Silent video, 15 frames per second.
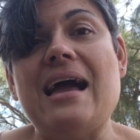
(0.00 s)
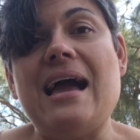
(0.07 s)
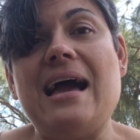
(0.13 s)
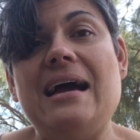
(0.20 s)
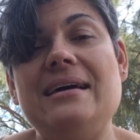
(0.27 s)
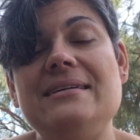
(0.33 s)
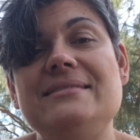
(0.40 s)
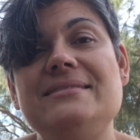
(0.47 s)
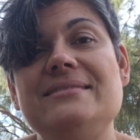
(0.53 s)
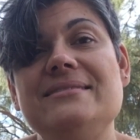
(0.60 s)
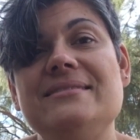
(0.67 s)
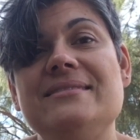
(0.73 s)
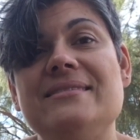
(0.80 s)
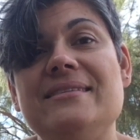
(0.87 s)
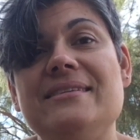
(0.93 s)
And
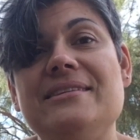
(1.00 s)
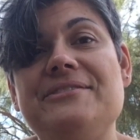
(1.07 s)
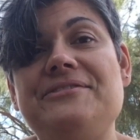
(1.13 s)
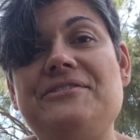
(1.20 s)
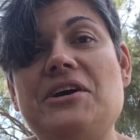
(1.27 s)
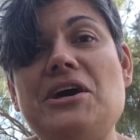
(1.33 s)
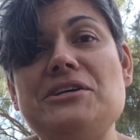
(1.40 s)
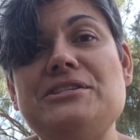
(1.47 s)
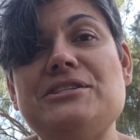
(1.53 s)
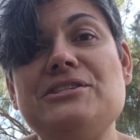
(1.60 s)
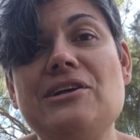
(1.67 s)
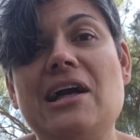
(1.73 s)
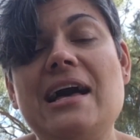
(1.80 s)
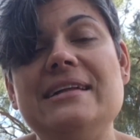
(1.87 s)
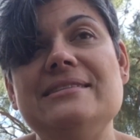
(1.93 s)
the first
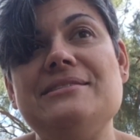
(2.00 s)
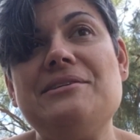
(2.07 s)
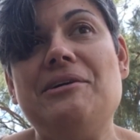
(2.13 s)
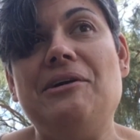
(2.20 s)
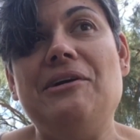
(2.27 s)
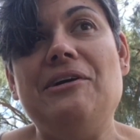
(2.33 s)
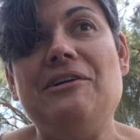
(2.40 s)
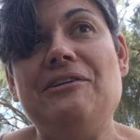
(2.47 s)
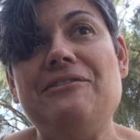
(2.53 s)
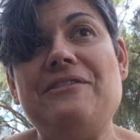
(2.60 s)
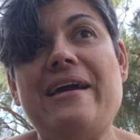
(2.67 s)
signs of